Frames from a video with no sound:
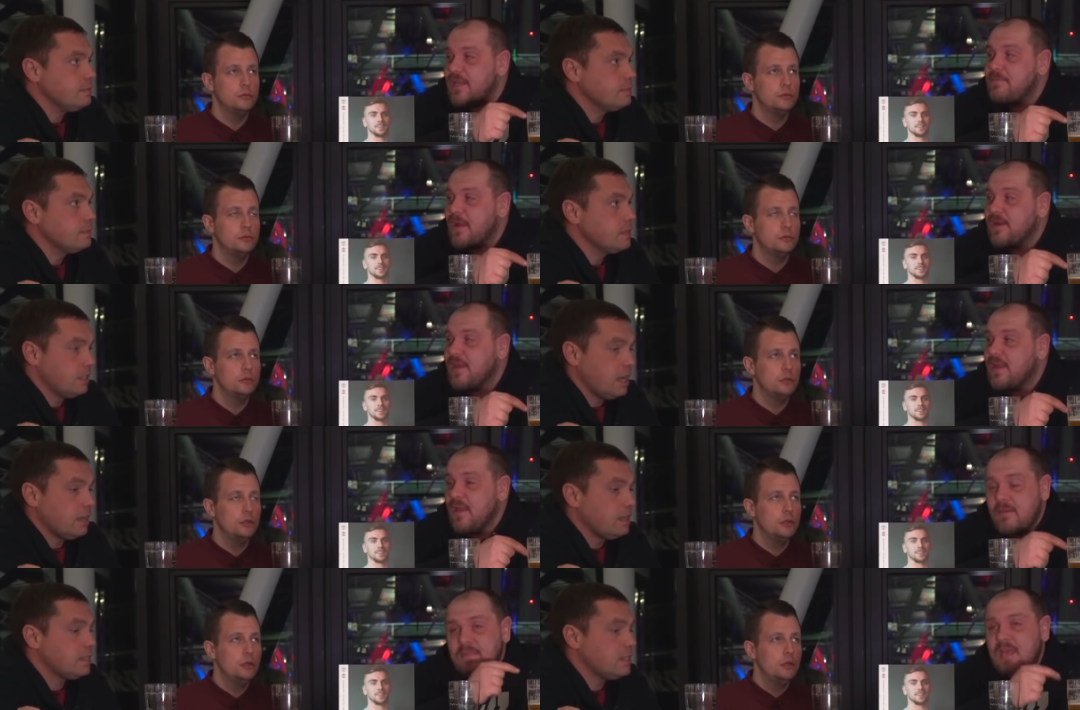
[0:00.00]
Speaker 1: we did Monday. Yeah,
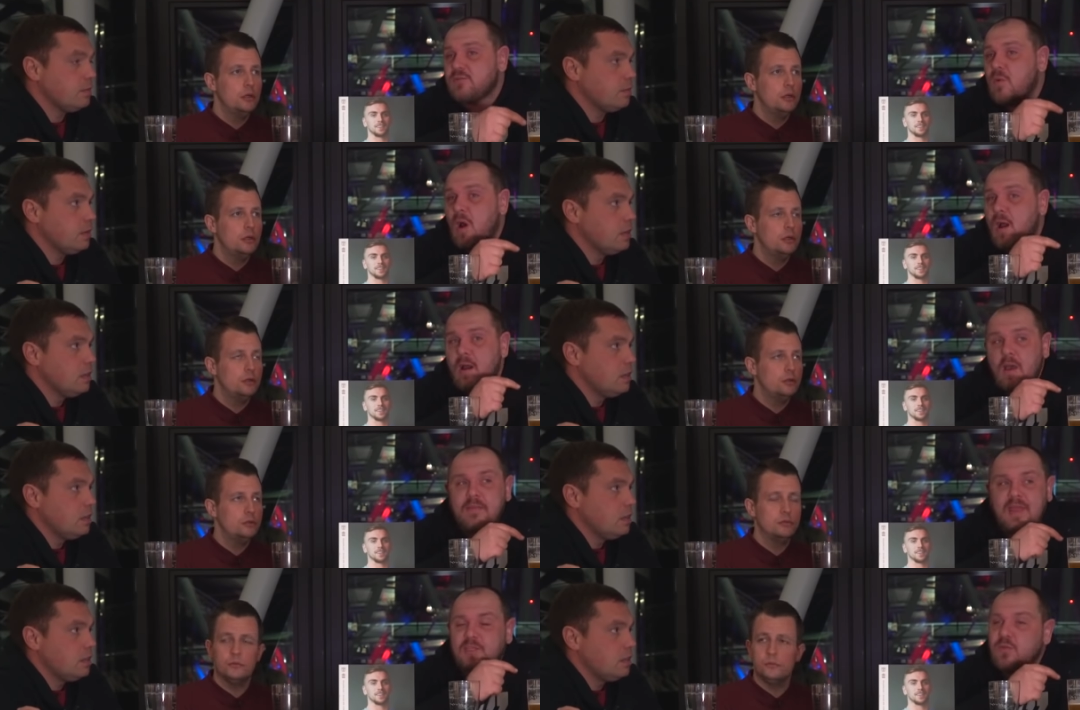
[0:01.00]
that's, that's what I
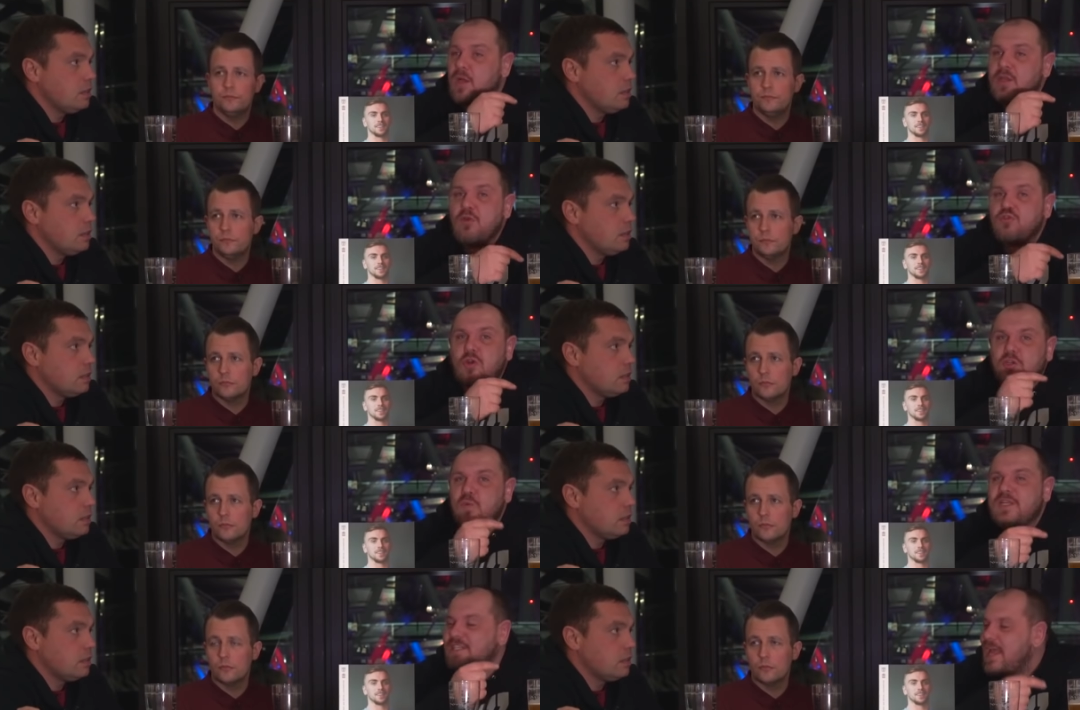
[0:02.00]
that's what I don't trust
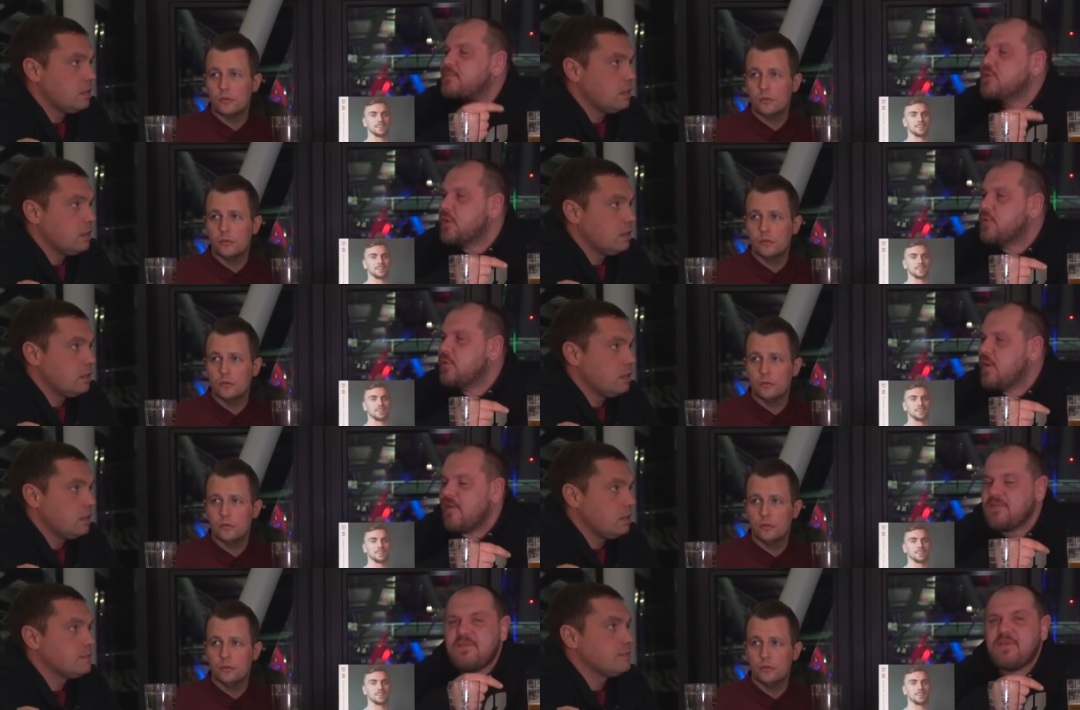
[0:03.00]
West Ham to do.
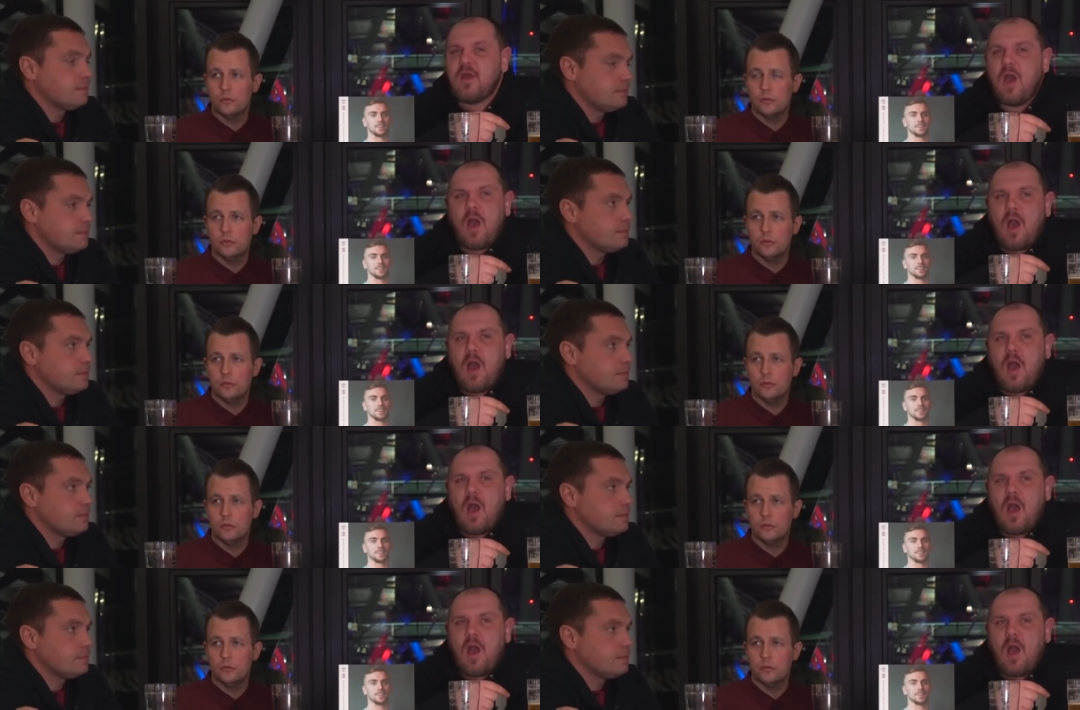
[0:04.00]
I've never,